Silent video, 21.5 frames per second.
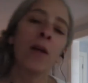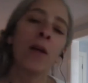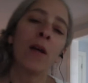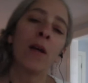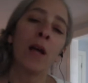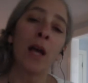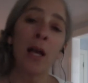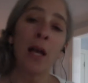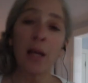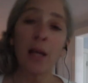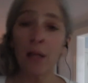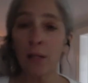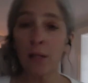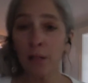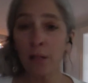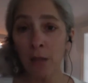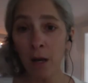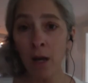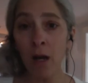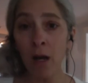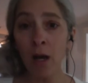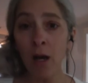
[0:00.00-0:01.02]
And
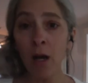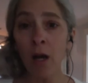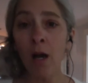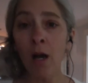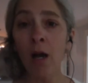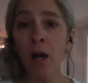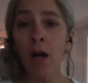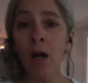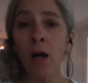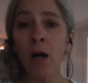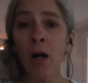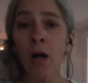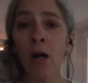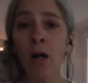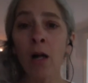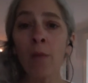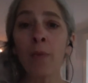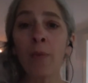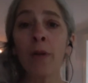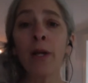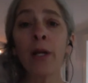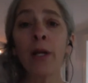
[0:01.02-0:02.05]
I'll
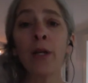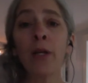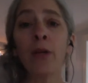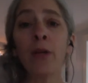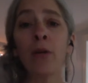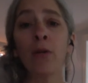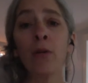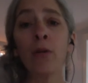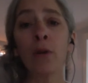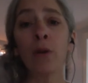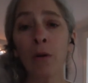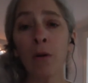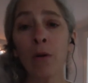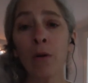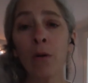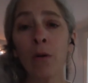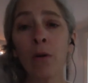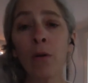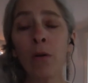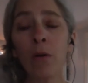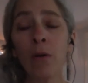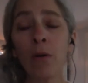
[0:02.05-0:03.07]
bring you
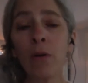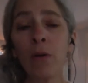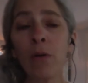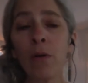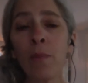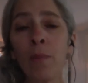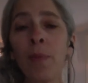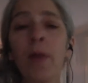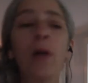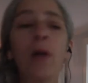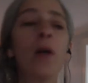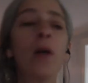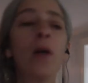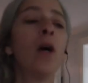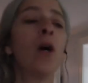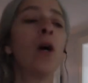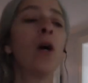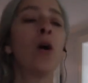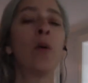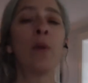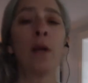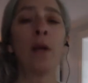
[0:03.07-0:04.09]
hope
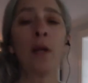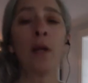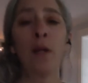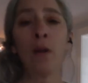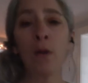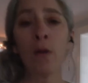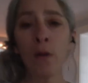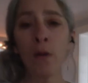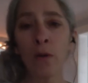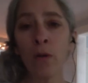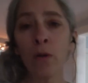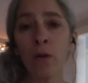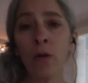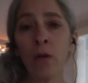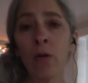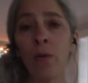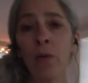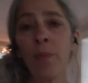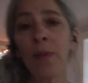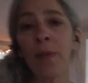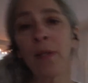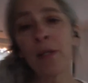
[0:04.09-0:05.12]
when
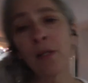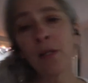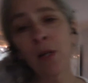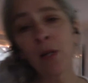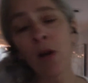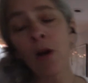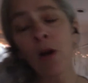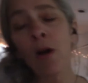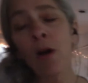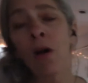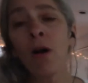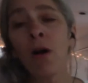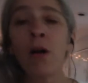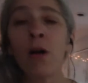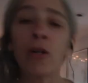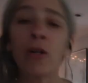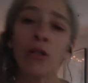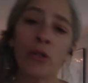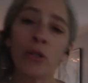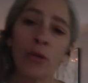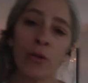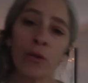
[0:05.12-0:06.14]
hope is hard
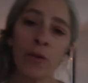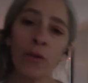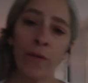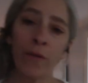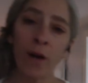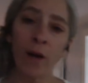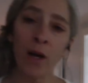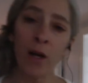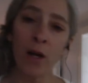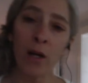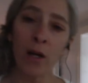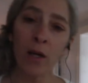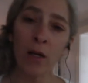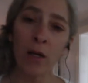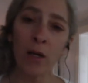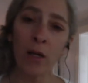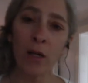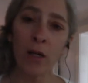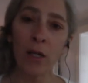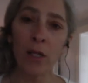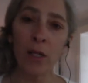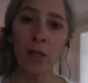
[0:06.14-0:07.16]
to
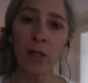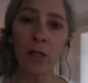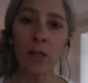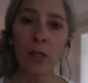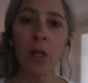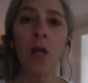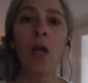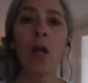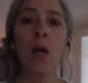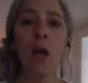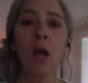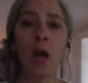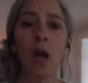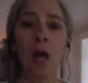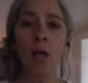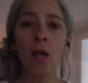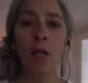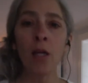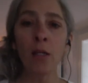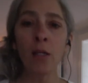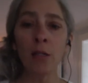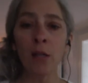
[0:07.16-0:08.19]
find.
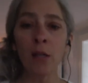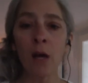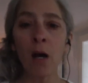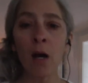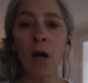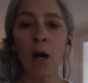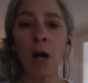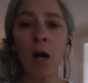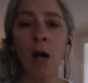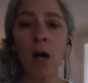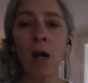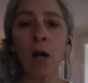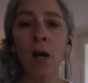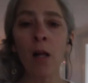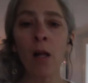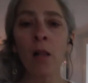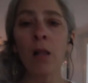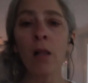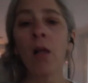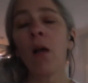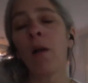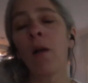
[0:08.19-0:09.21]
And
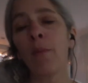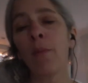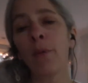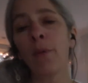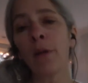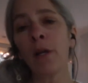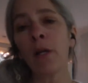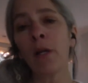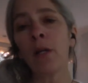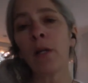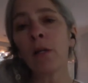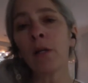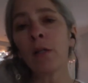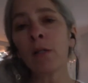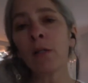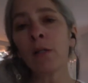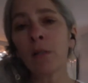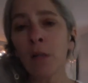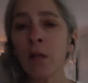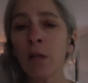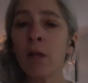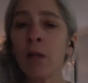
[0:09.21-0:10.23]
I'll bring a
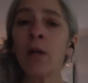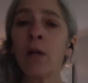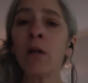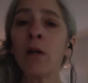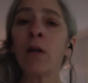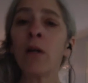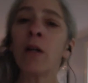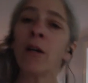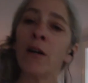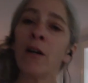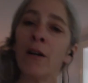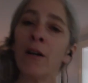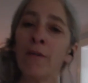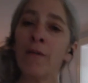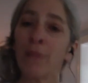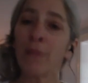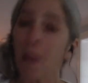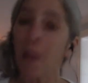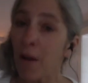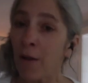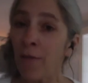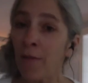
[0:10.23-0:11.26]
song of
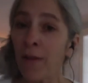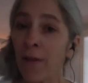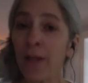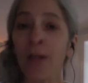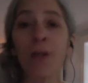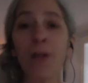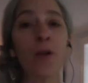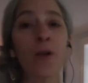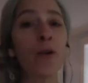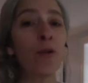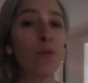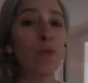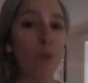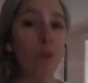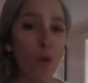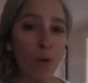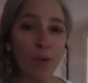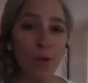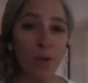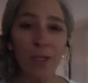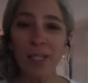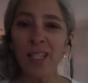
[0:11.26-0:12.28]
love and a
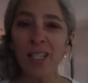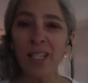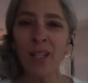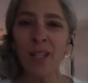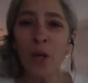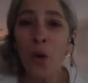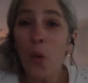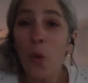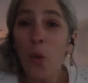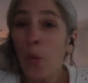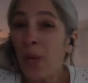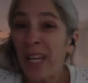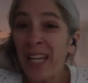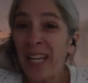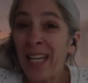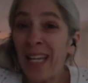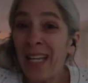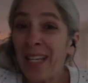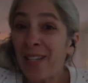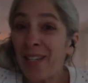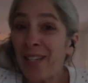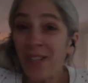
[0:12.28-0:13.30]
rose in the
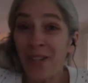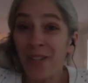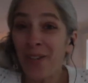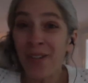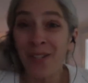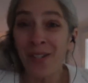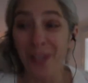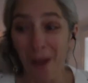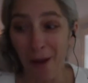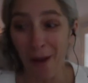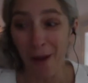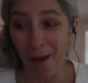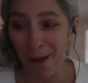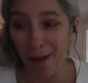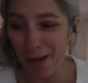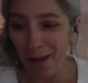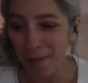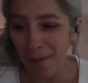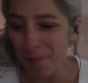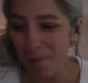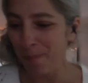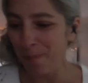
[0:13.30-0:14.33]
winter time.